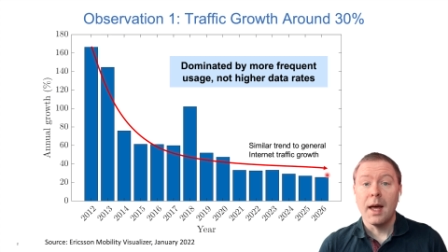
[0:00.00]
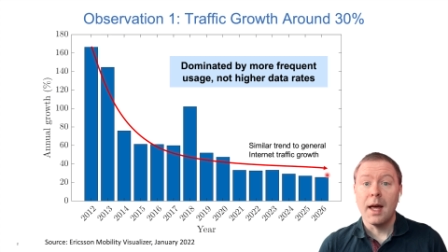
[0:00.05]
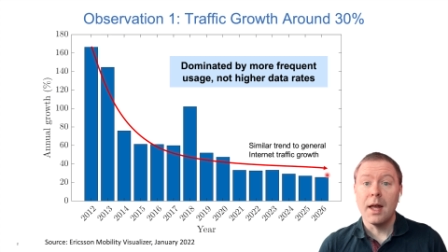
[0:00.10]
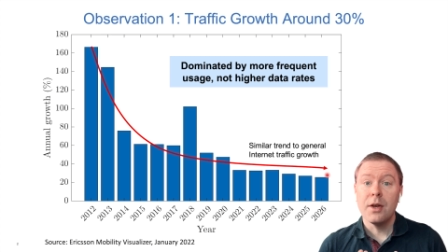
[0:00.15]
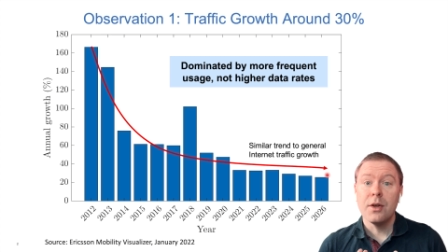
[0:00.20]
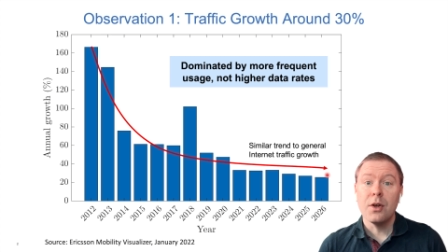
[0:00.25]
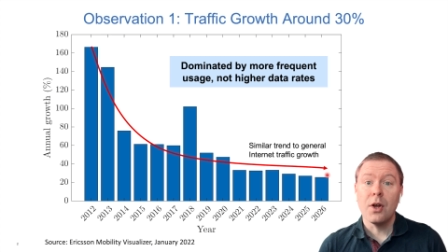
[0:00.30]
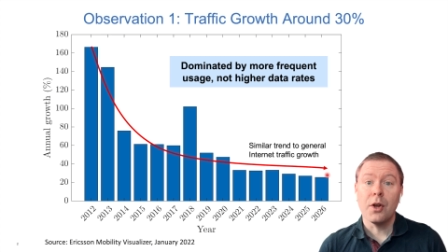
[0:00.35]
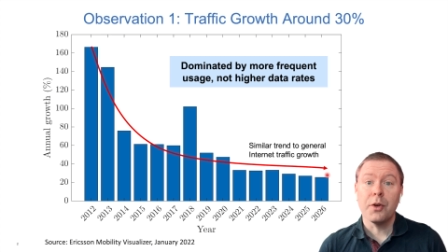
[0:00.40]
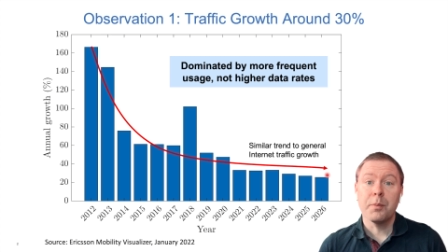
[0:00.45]

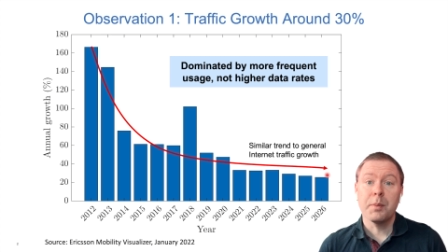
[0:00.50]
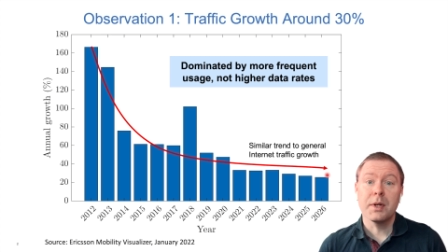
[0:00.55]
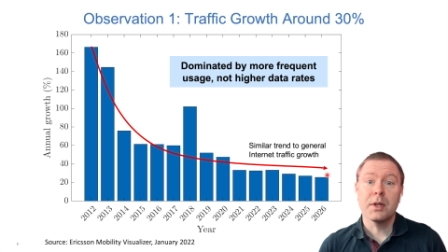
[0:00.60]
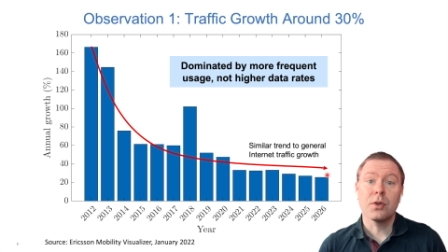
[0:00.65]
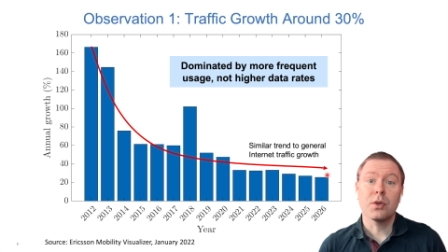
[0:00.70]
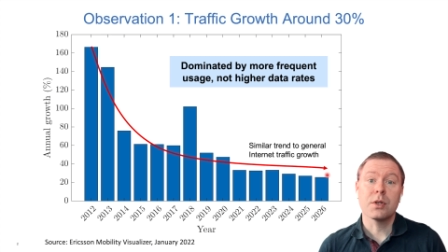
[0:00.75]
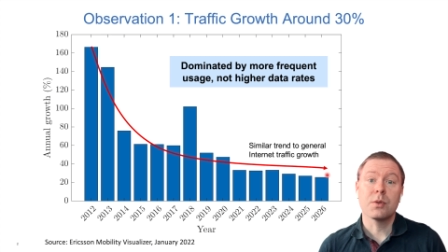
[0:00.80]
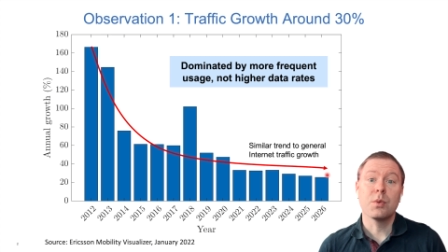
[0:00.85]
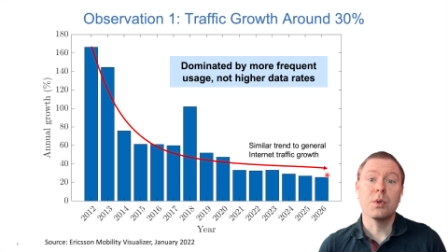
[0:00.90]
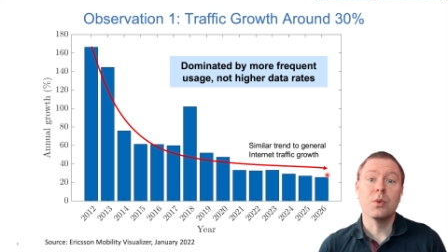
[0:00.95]
and not
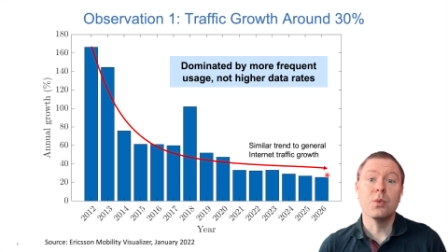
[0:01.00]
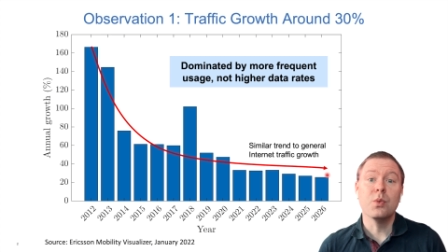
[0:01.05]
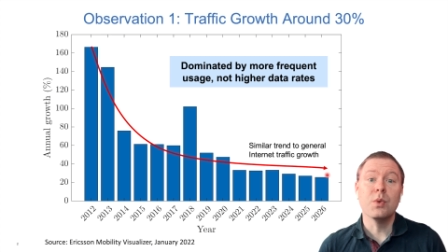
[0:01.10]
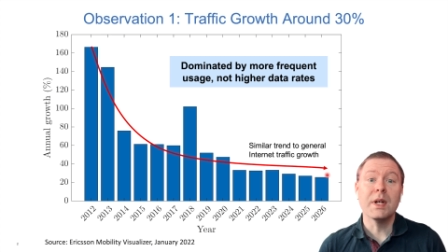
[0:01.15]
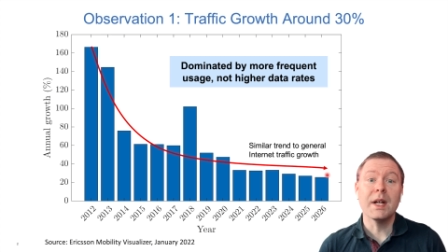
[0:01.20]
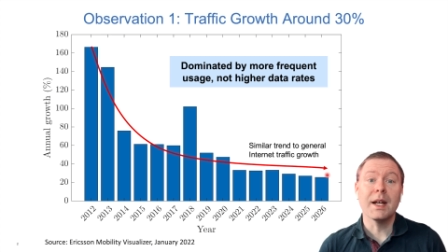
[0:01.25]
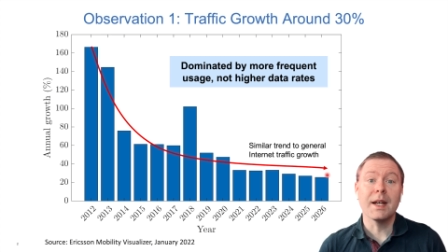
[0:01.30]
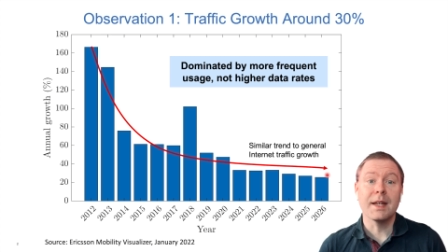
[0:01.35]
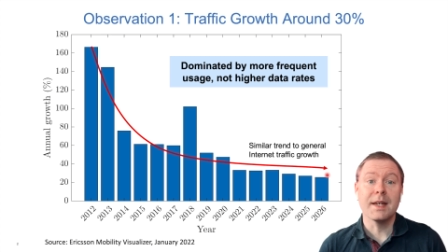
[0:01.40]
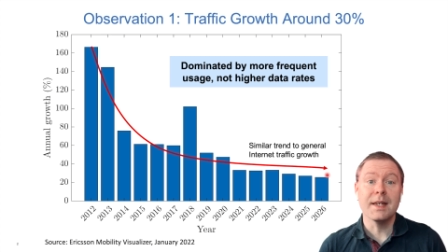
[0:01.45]
because we
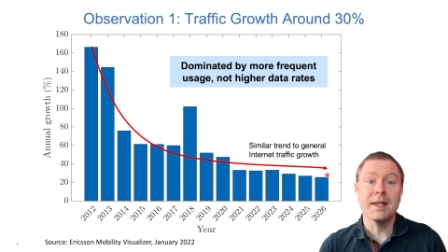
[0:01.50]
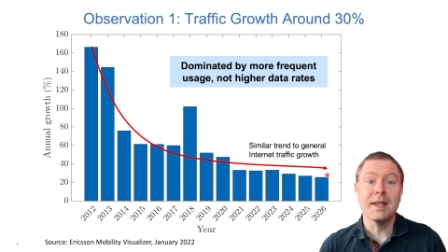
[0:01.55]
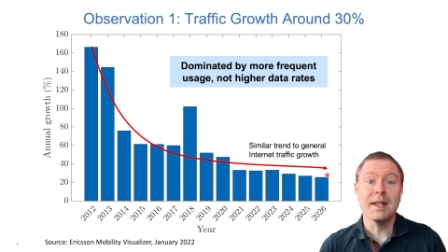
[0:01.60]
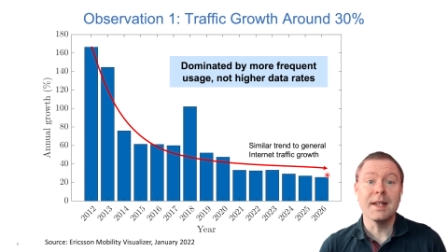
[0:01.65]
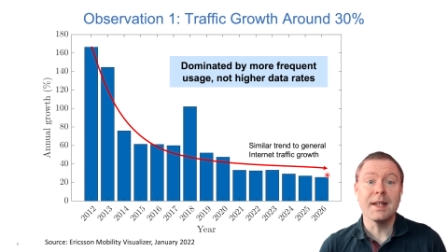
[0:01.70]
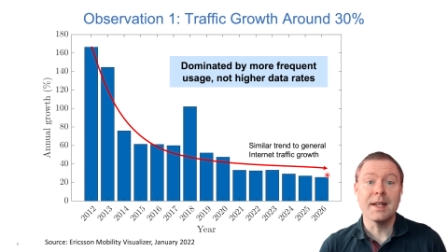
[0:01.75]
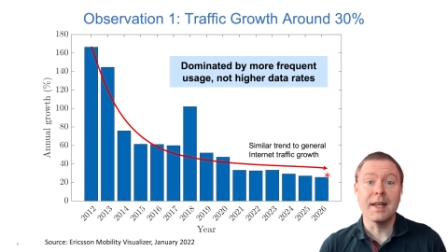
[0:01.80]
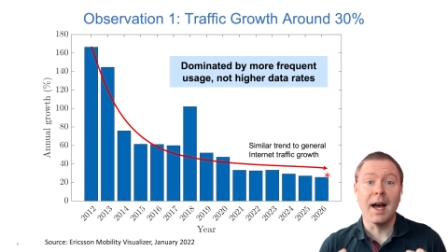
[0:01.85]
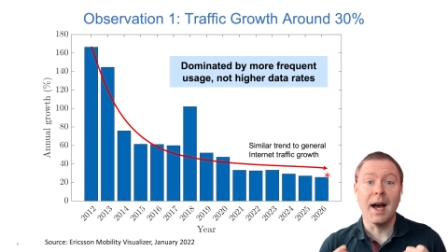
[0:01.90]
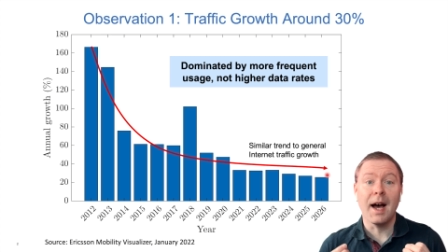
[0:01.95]
really
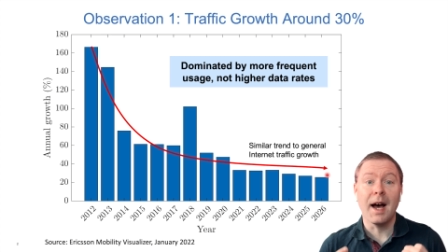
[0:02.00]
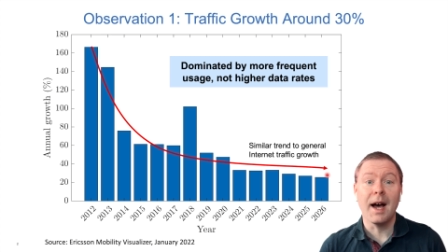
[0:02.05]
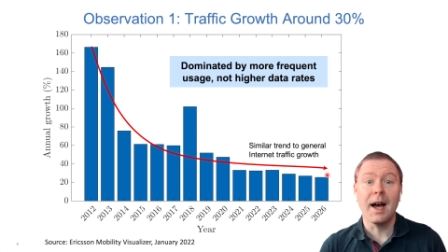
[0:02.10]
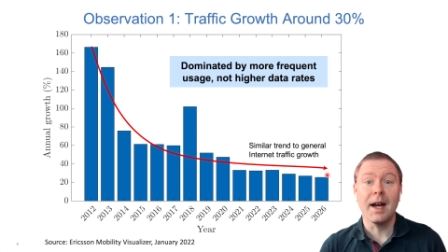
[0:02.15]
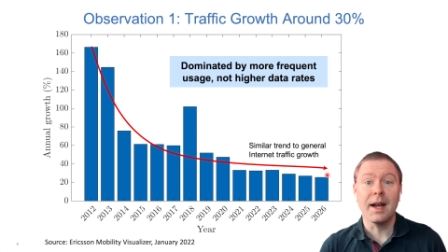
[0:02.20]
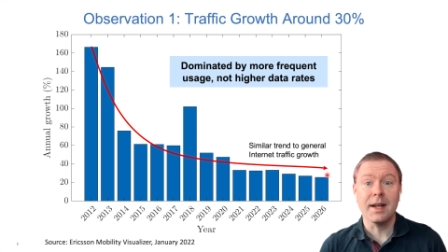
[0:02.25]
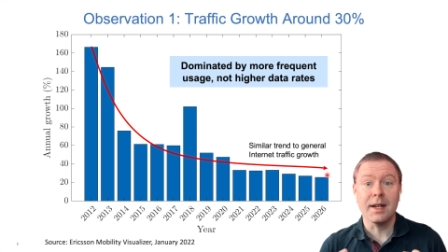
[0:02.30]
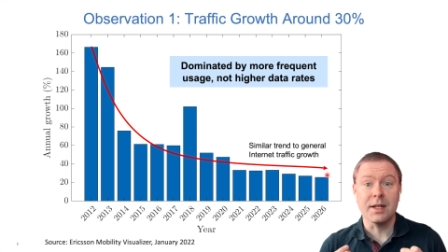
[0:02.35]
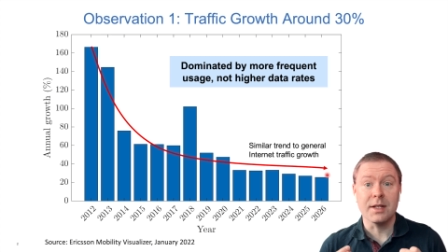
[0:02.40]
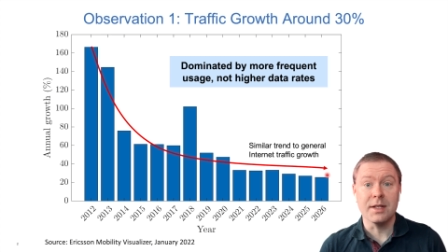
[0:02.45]
need high